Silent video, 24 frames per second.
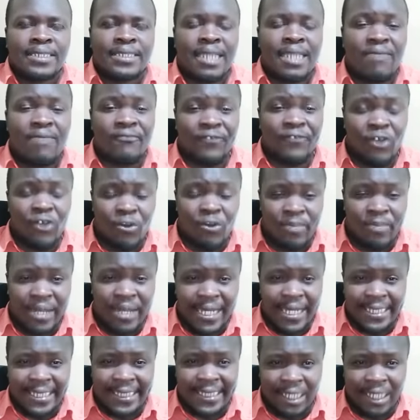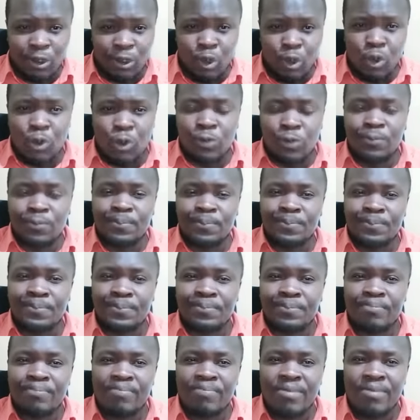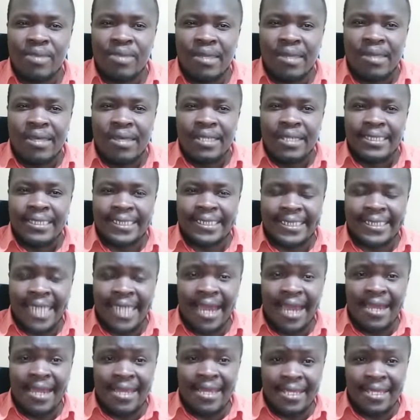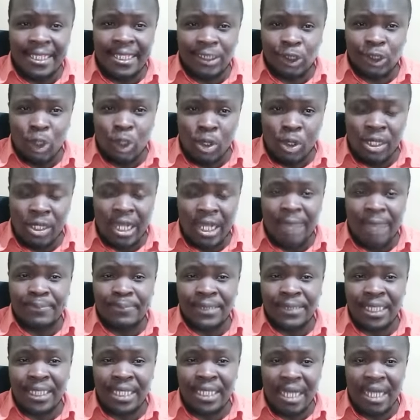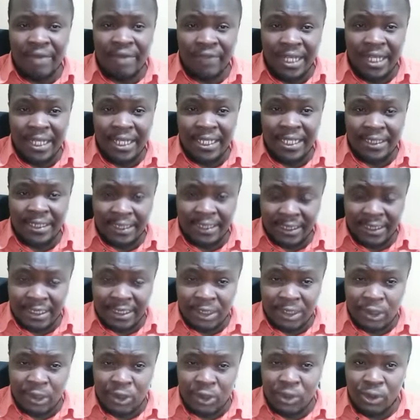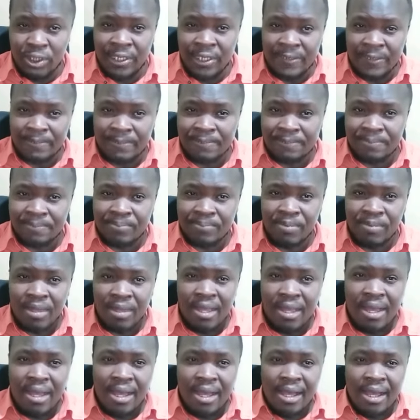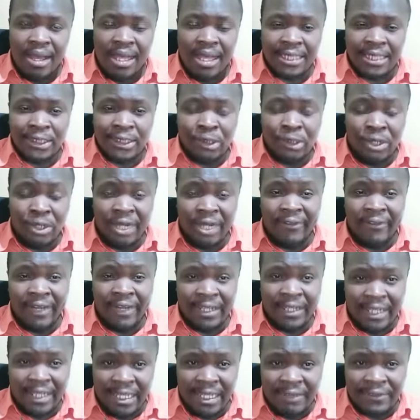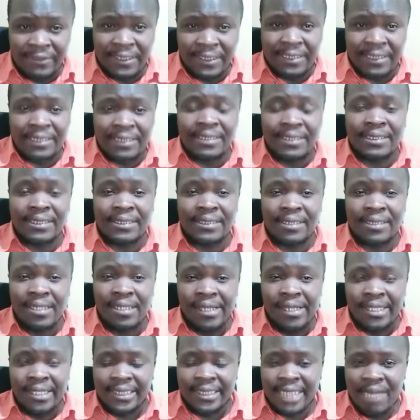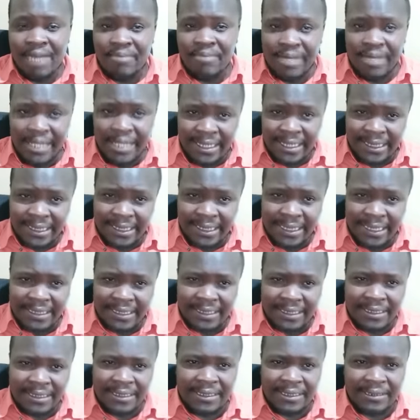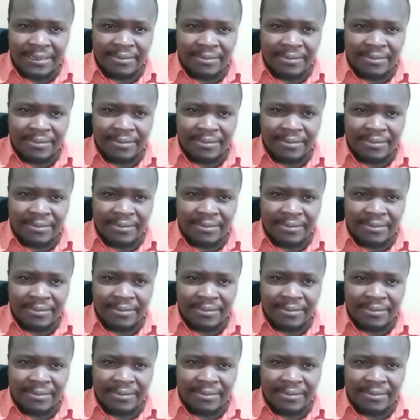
Some few minutes ago, Star Digital captured a very interesting story. A story that gives us some insight